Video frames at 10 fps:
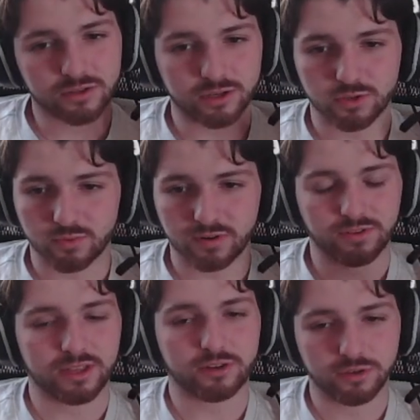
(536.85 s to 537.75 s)
I just went for
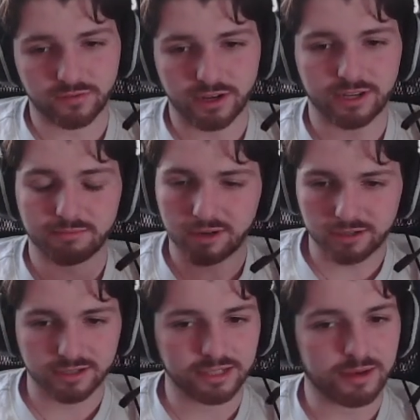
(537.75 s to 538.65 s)
that Giovanni
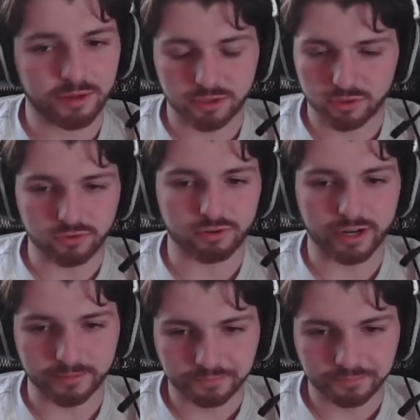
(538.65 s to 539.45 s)
plus and damage, great.